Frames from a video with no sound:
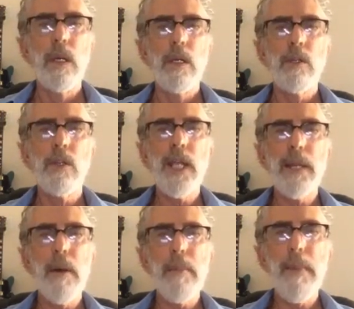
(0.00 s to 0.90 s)
Let's take
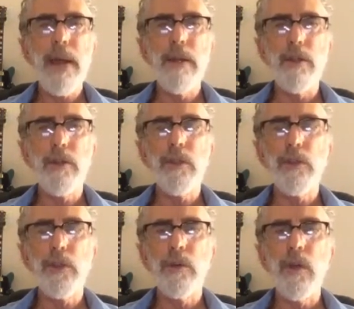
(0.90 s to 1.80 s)
them up about another, do
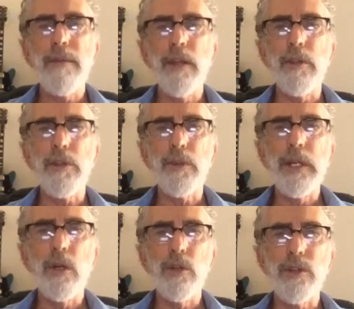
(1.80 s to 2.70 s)
you have another 3
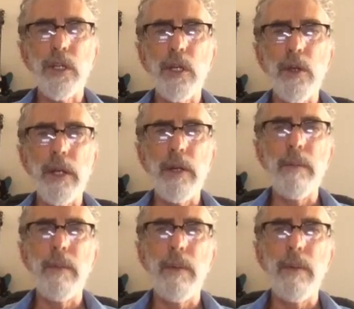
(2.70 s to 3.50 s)
holes to go there?